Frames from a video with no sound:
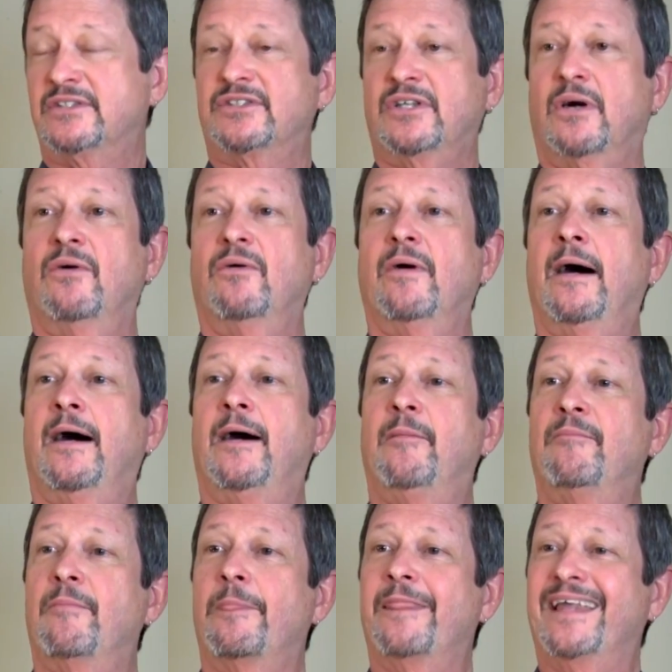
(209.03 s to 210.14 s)
So
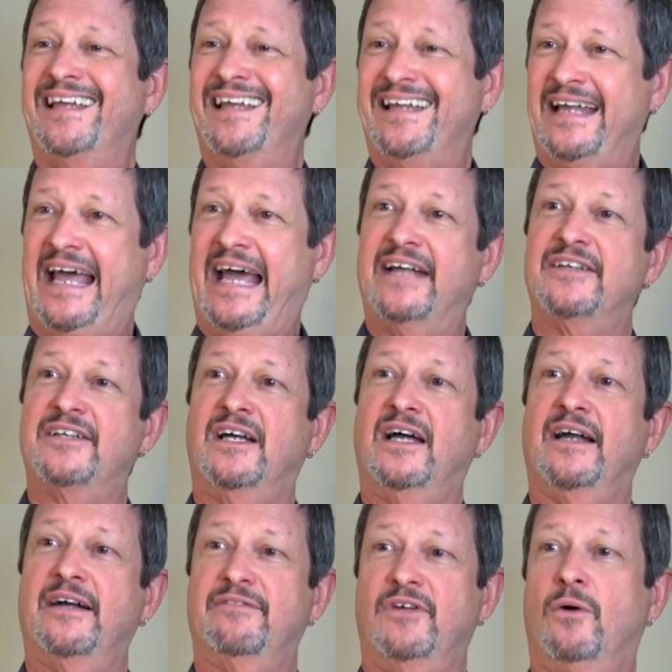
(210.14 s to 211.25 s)
it had to
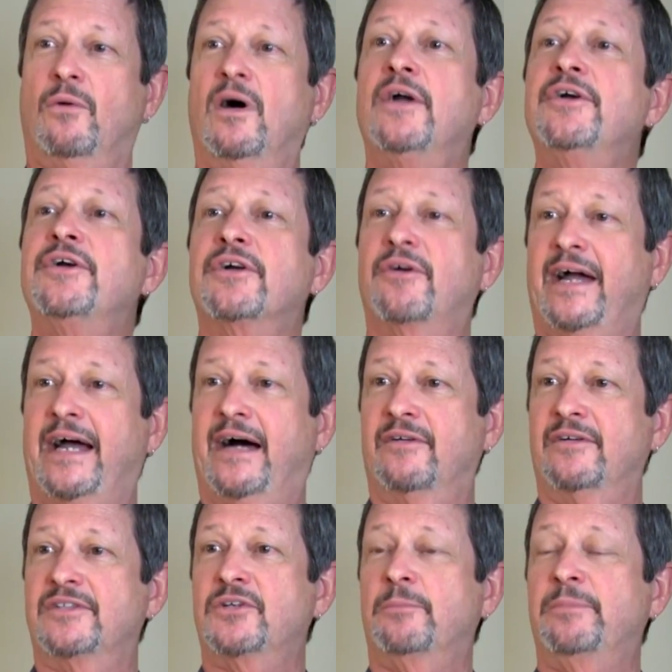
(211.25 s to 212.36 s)
kind of go
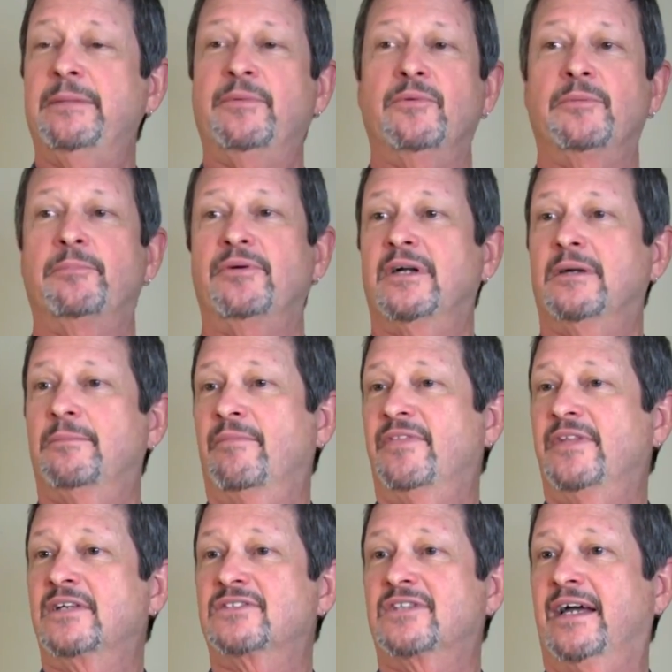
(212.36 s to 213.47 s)
underground. So people would put up
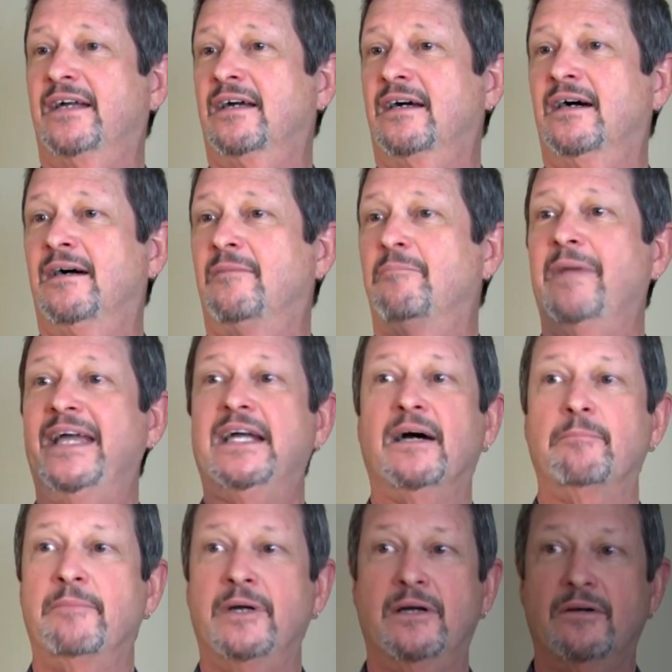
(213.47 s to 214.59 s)
things like a
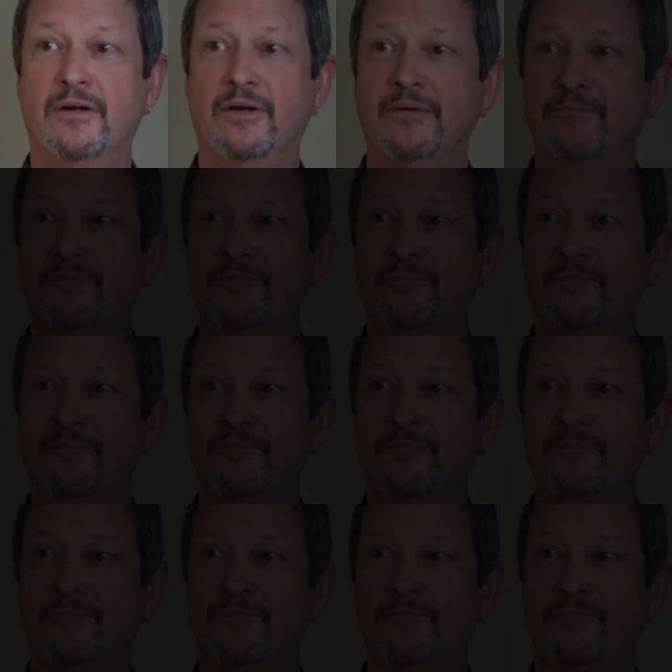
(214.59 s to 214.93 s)
makeup mirror.